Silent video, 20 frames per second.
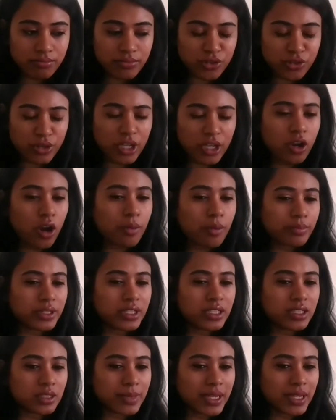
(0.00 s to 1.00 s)
three
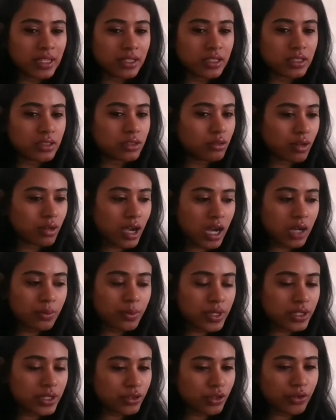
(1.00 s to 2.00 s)
components mainly. So
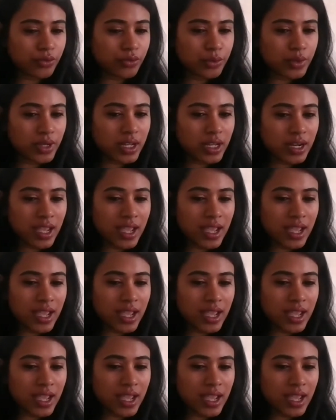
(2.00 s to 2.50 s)
hardware, software,